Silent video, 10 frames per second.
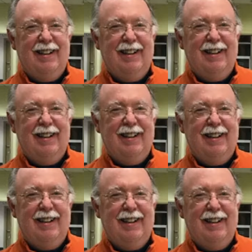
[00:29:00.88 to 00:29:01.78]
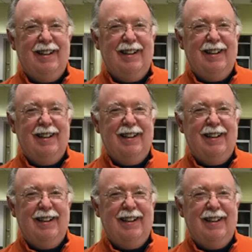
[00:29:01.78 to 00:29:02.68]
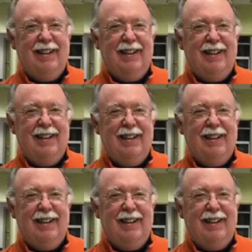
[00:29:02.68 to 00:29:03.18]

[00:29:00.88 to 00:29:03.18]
No words are spoken by the person on screen.